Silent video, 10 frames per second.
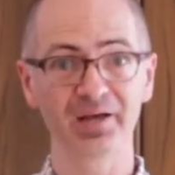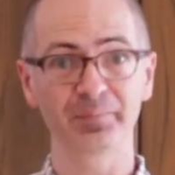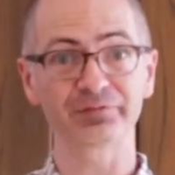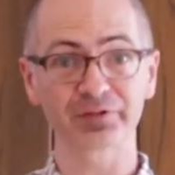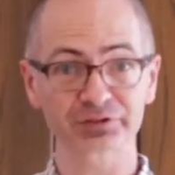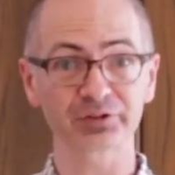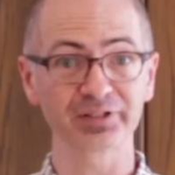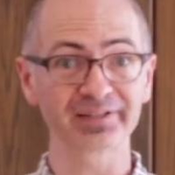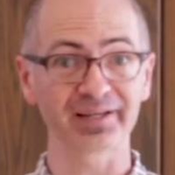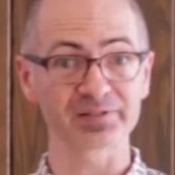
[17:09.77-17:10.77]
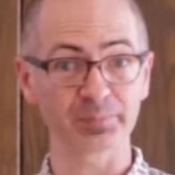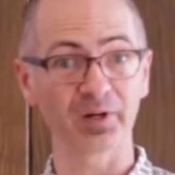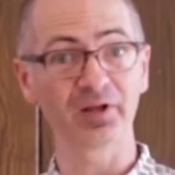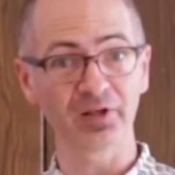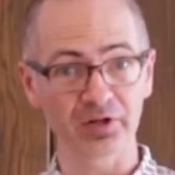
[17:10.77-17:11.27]
But 1 Corinthians,
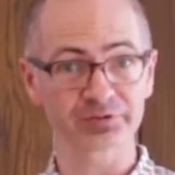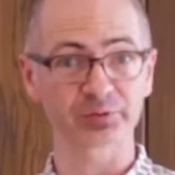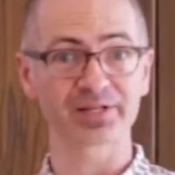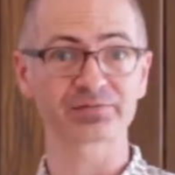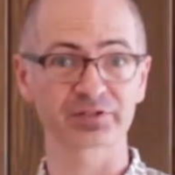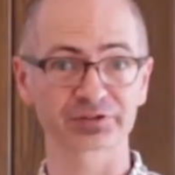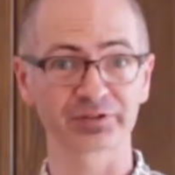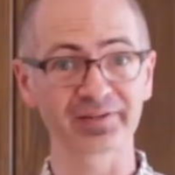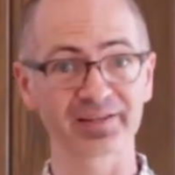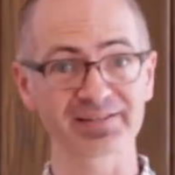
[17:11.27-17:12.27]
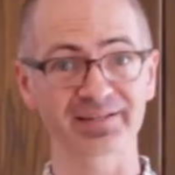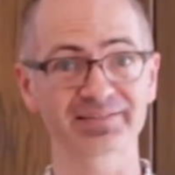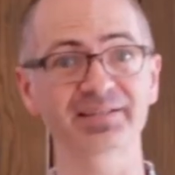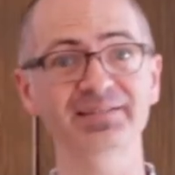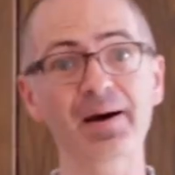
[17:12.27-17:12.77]
Paul also writes 1 Corinthians, and he
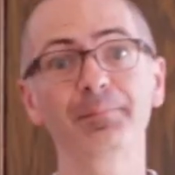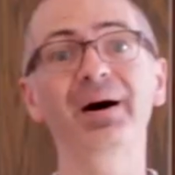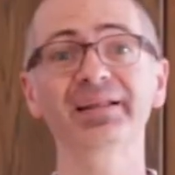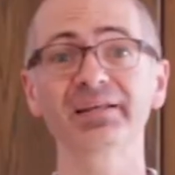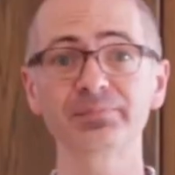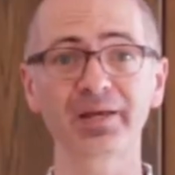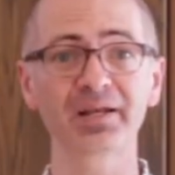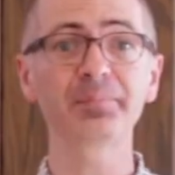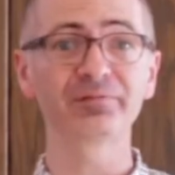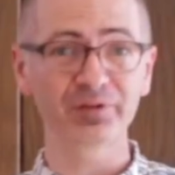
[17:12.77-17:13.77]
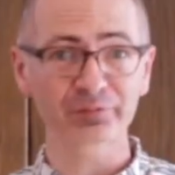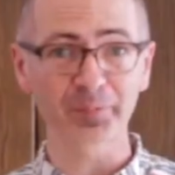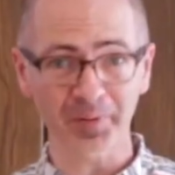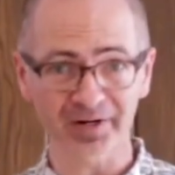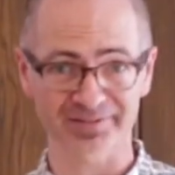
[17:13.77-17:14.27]
says that body is made up of
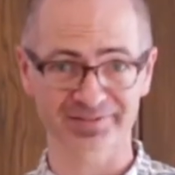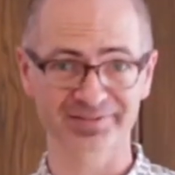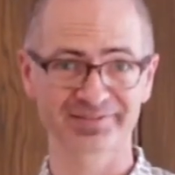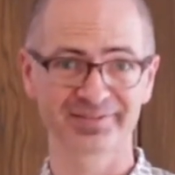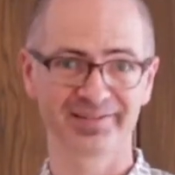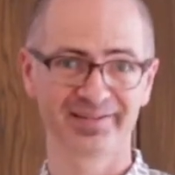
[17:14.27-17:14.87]
different parts,